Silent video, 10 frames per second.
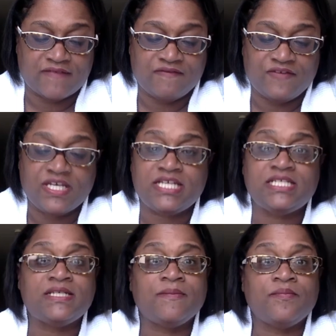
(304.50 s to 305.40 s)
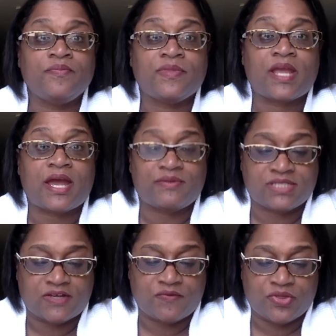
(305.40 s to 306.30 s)
in fees, I
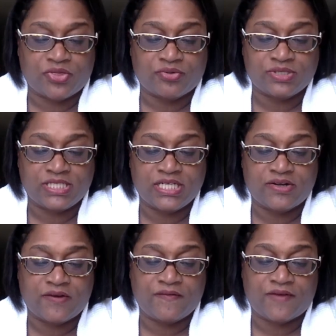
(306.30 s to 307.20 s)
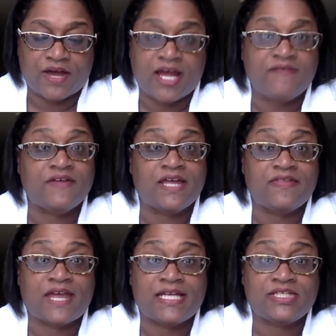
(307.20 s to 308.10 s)
was left with $13.05,
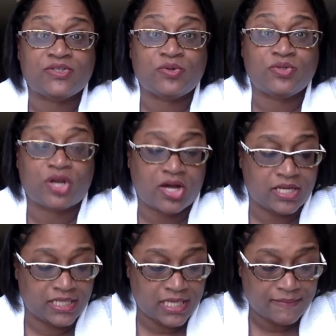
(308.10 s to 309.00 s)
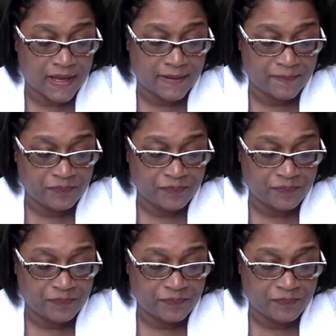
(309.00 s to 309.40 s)
and that sold on eBay.